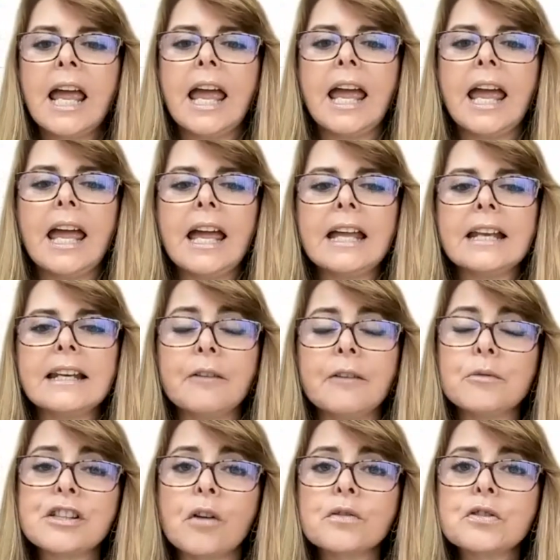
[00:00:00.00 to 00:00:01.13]
And I
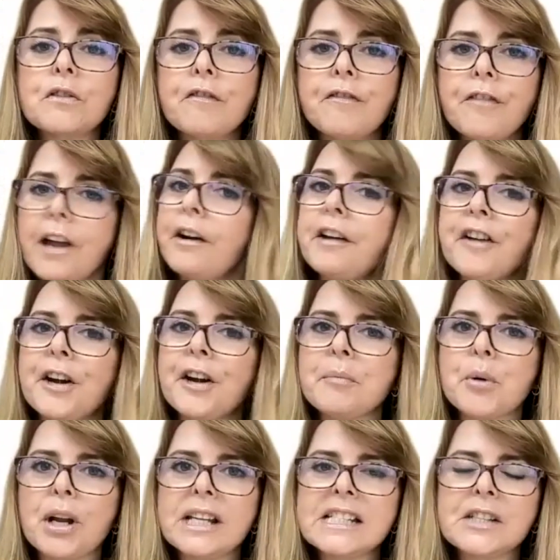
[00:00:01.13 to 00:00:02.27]
was also very, very
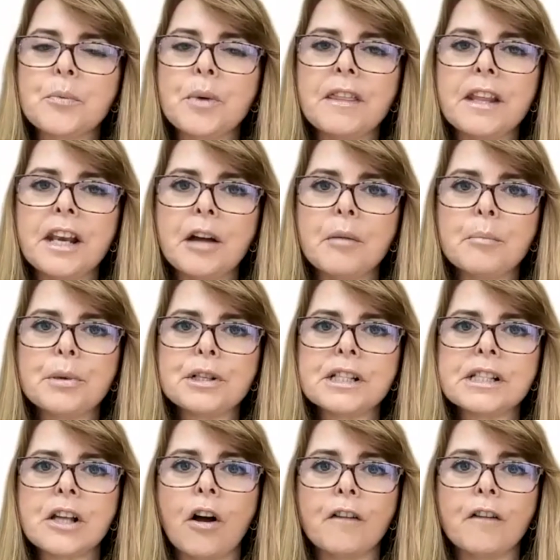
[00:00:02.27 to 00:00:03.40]
impressed with the
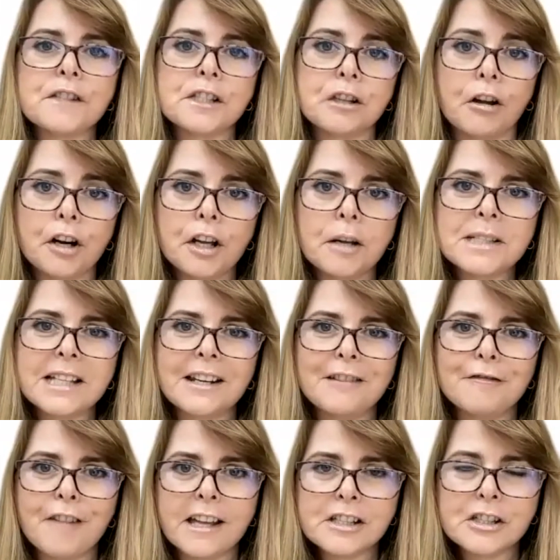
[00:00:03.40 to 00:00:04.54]
numbers of startups and
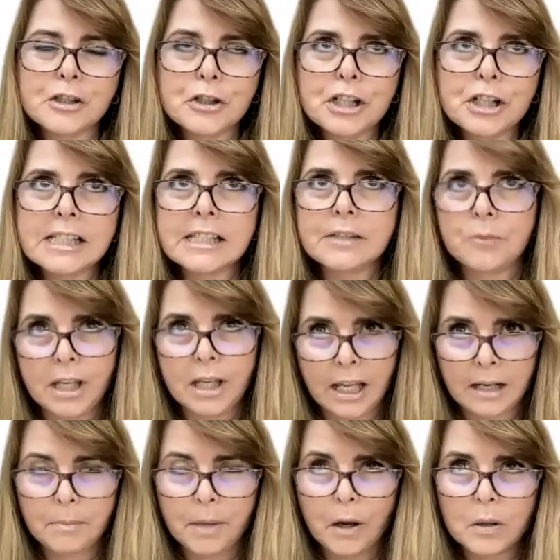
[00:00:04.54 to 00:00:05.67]
investors. We
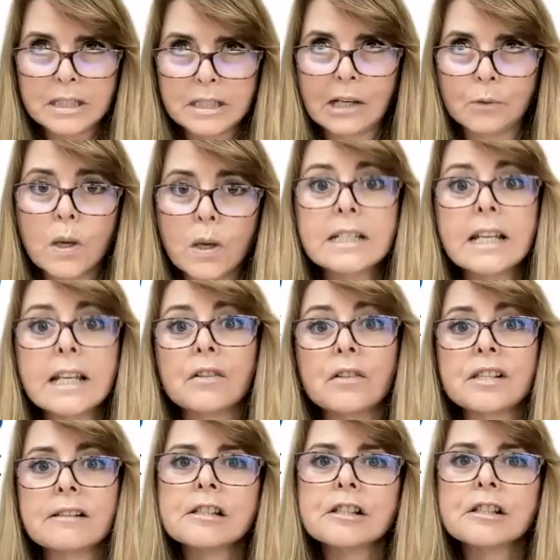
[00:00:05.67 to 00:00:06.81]
had about
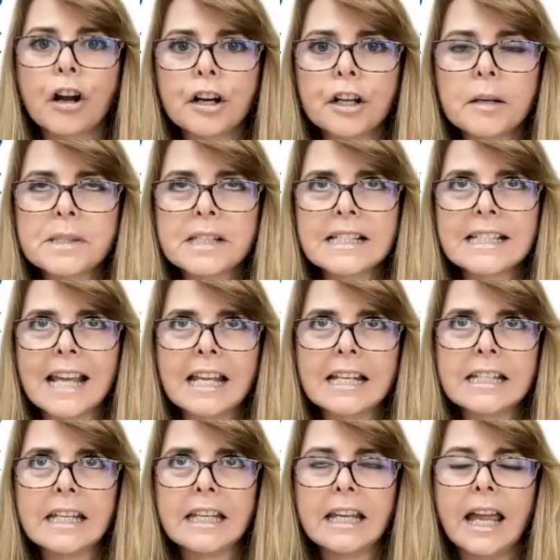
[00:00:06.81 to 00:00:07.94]
1,000 startups
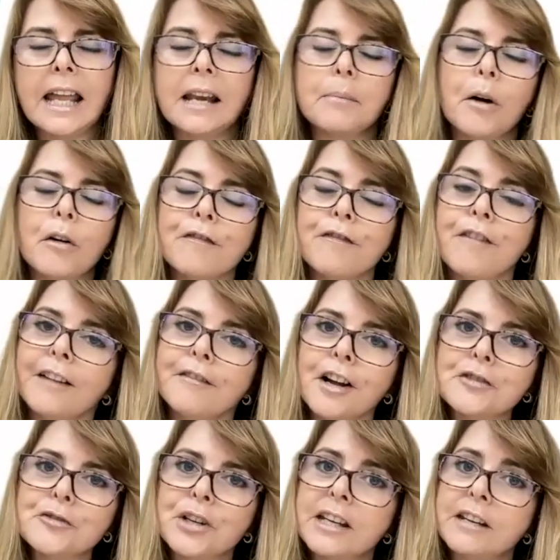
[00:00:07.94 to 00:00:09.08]
attending and about
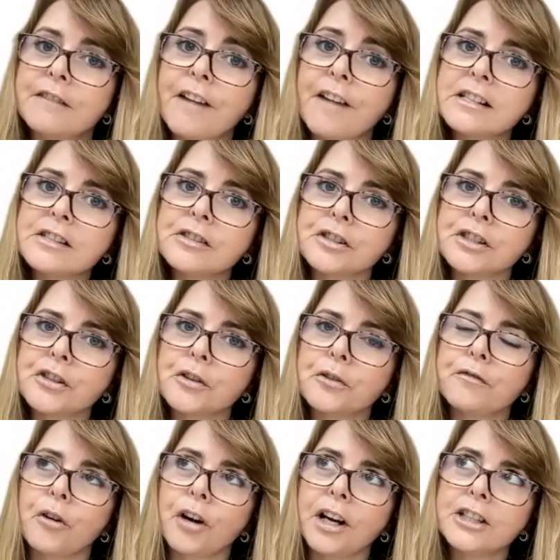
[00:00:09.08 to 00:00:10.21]
500 investors. So
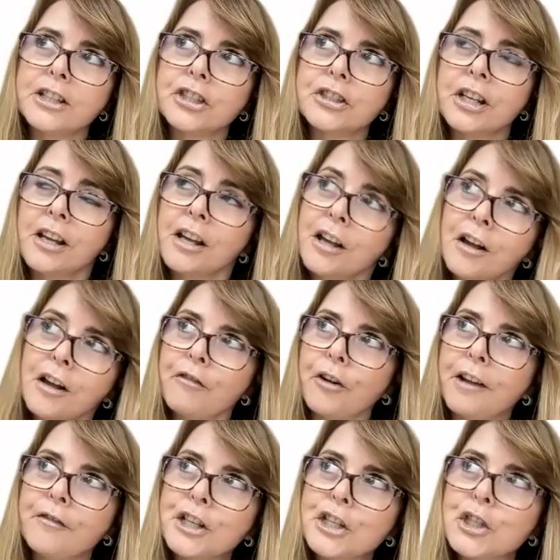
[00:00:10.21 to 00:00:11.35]
for
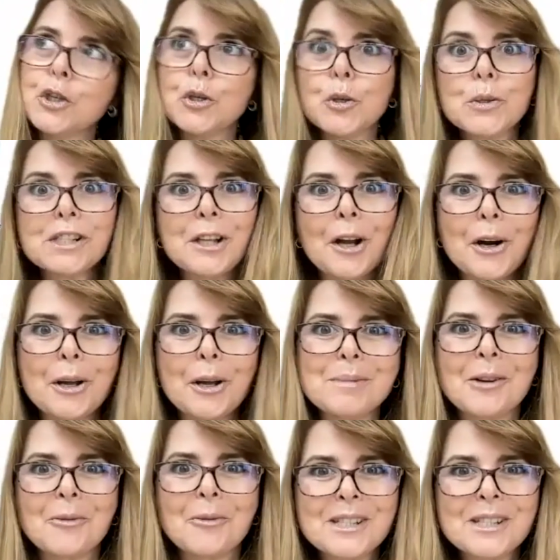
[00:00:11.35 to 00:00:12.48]
every 2 startups,
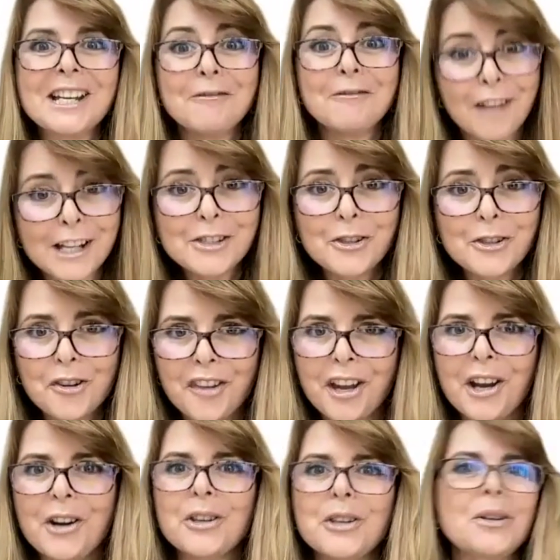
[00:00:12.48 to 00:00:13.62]
there was an investor
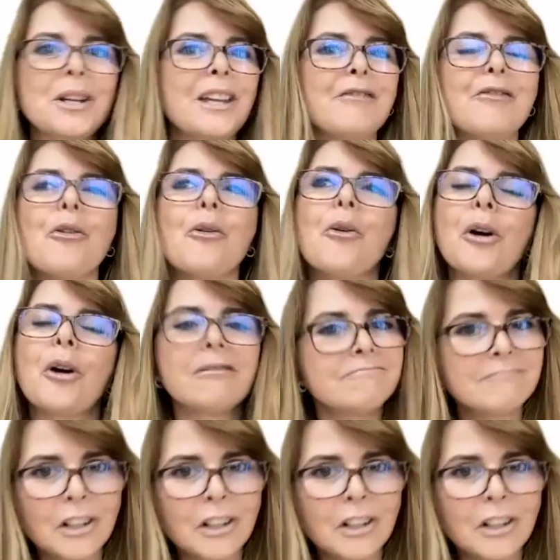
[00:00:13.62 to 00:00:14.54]
there looking for,